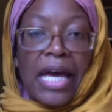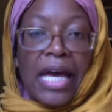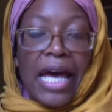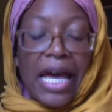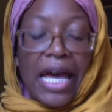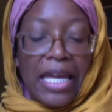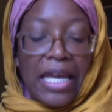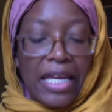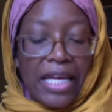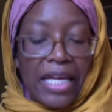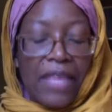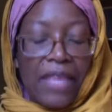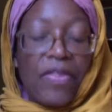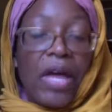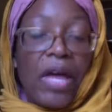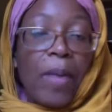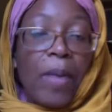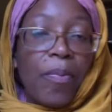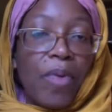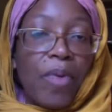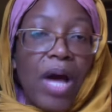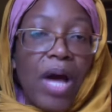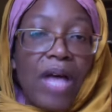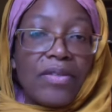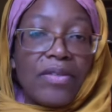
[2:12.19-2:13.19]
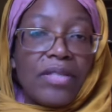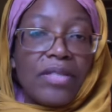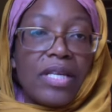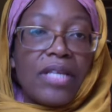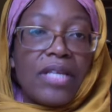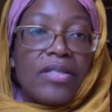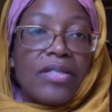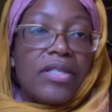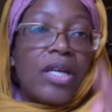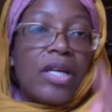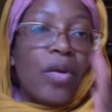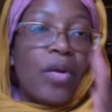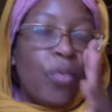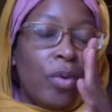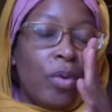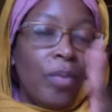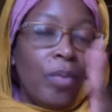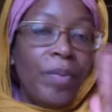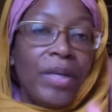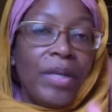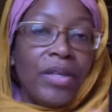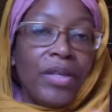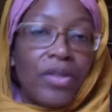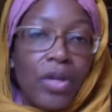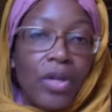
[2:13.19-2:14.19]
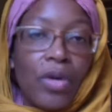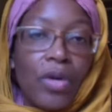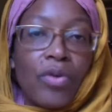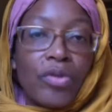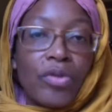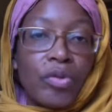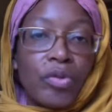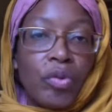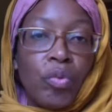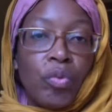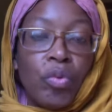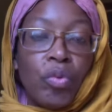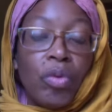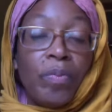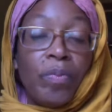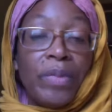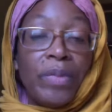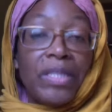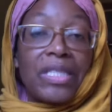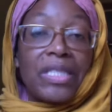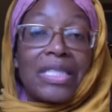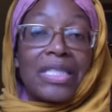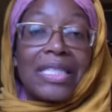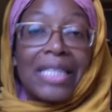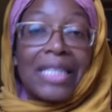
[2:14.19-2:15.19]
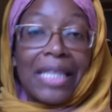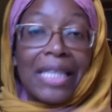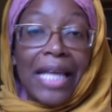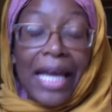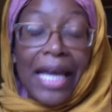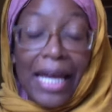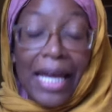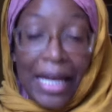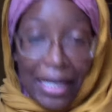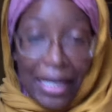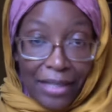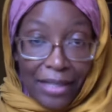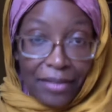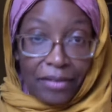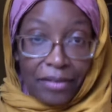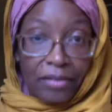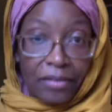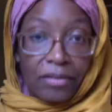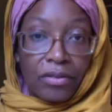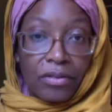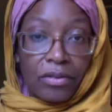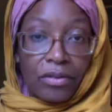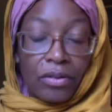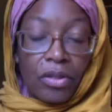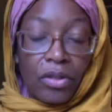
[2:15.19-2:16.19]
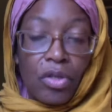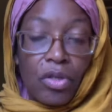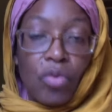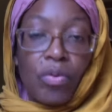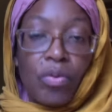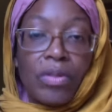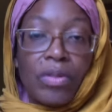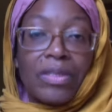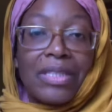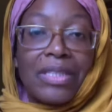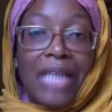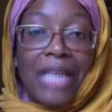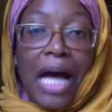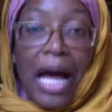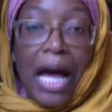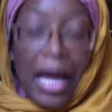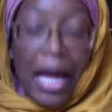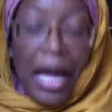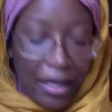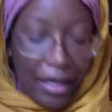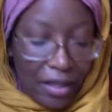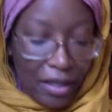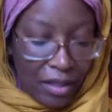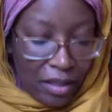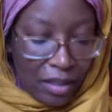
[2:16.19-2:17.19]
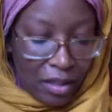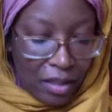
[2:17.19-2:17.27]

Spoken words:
And in that process, there will be those who will be slain, who will die.